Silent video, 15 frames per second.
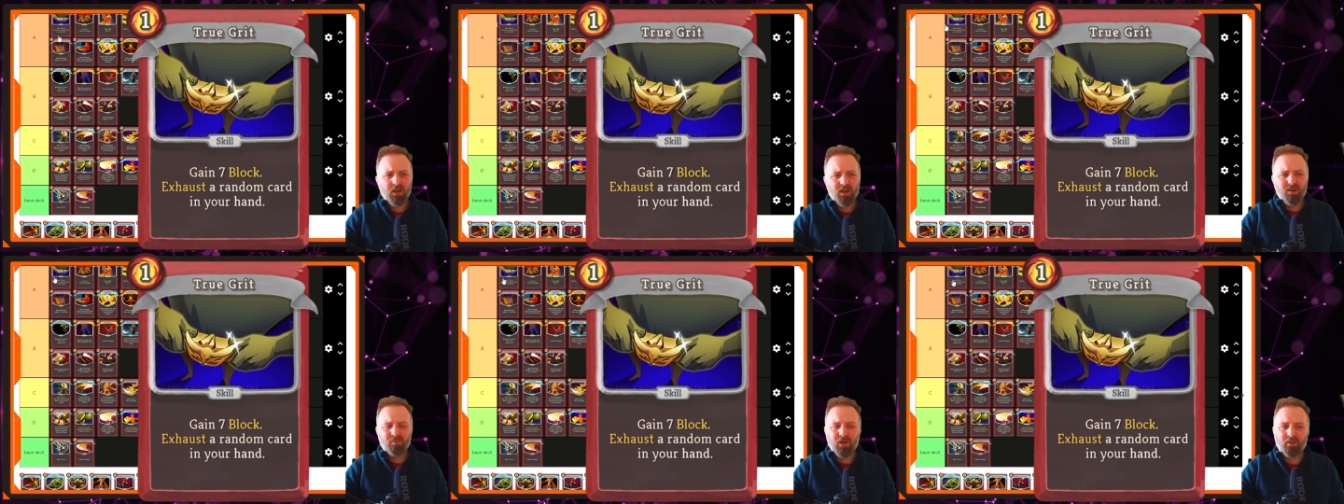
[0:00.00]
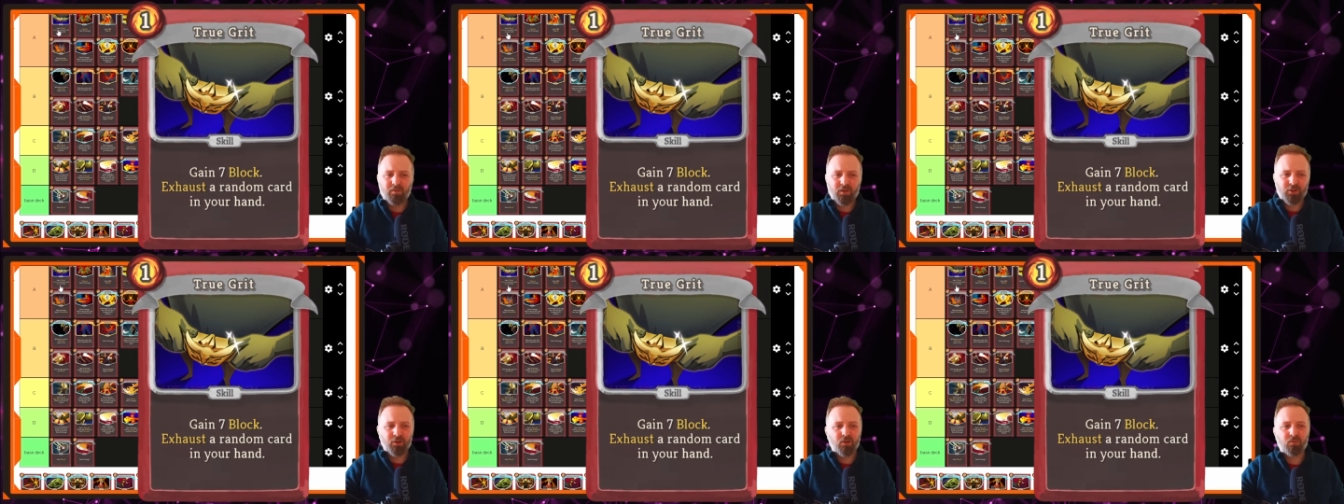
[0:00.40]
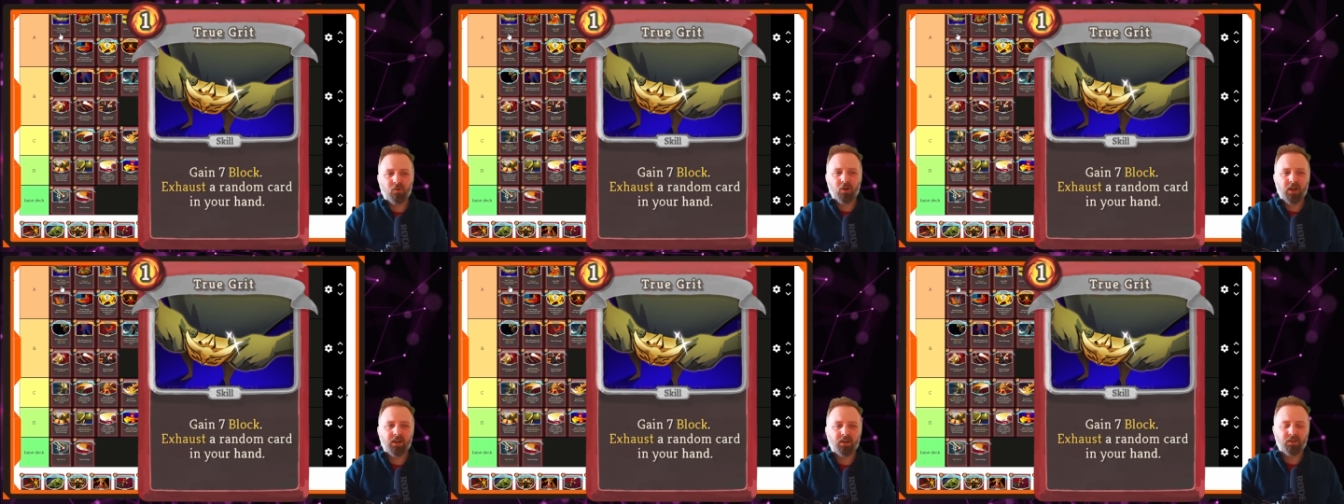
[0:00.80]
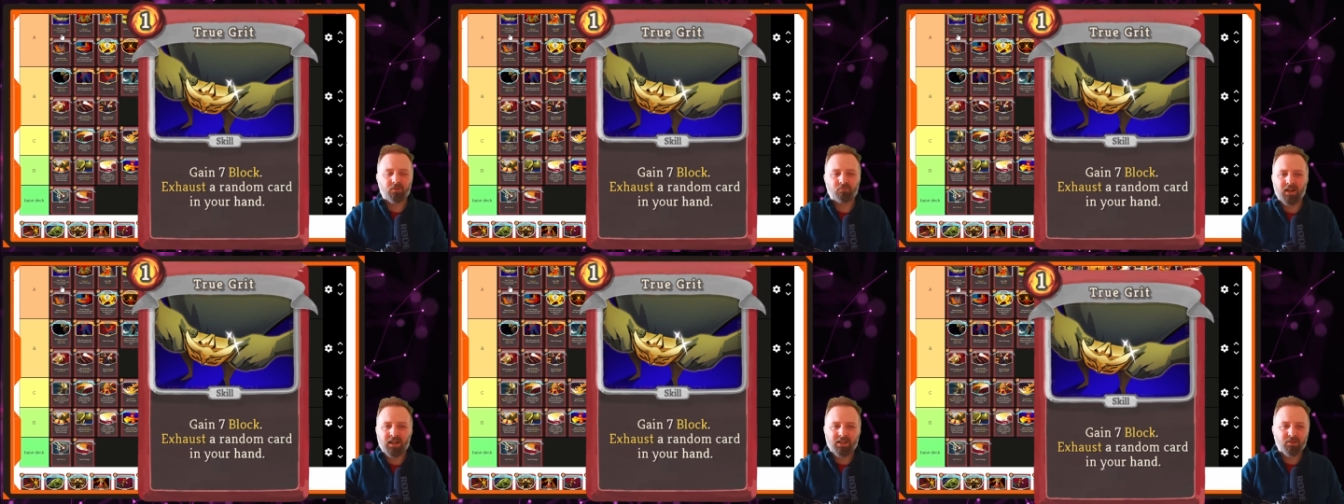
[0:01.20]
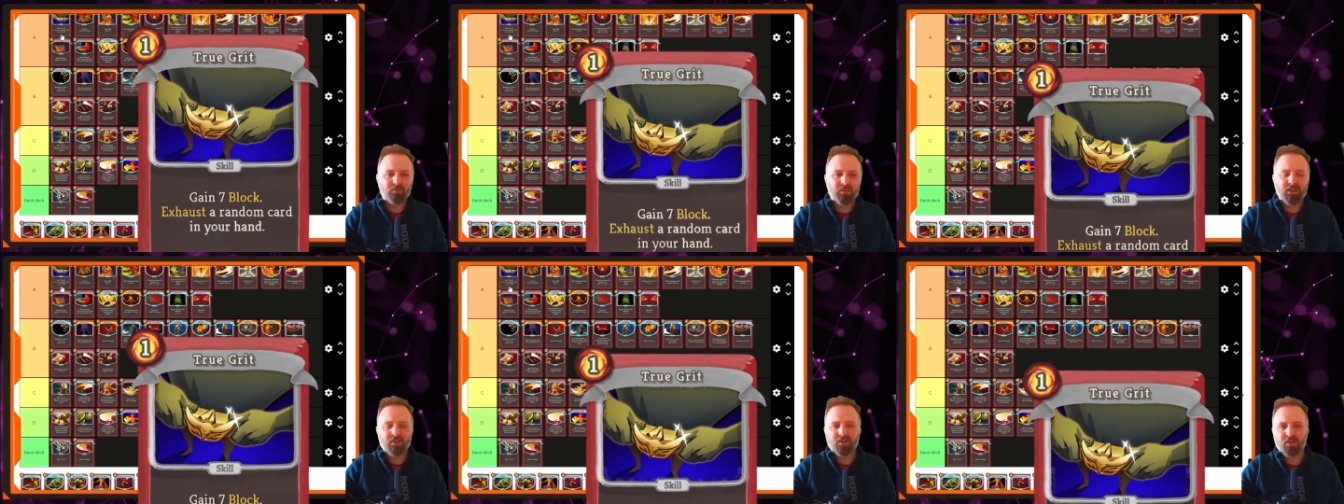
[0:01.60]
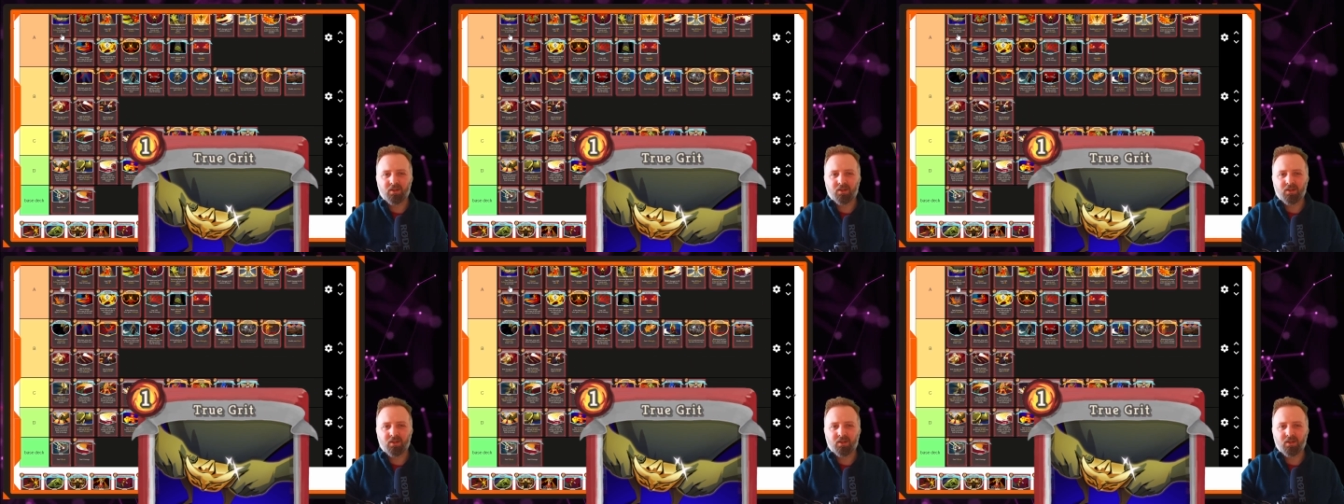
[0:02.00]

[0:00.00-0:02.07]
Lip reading: But if it's not upgraded, the randomness,